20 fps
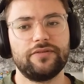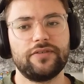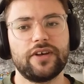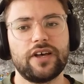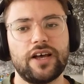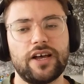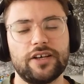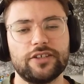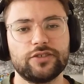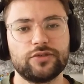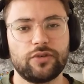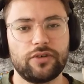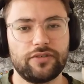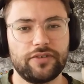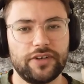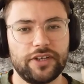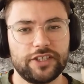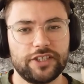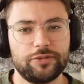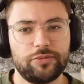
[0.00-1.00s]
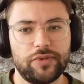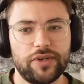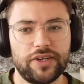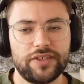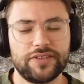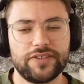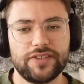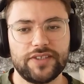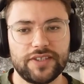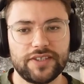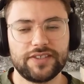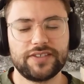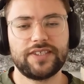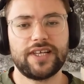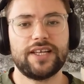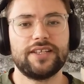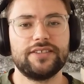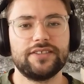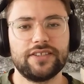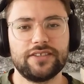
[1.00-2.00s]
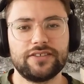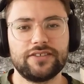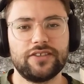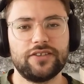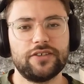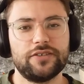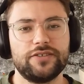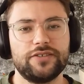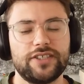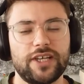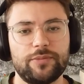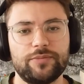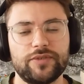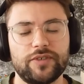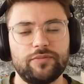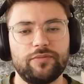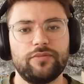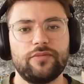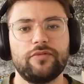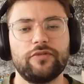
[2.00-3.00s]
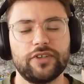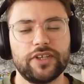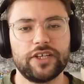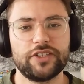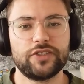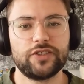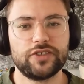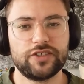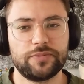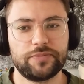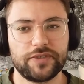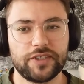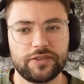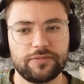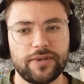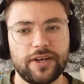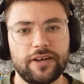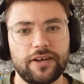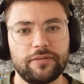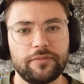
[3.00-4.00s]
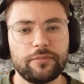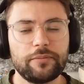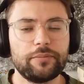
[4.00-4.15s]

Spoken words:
storefront experiences extend to those types of relationships as well.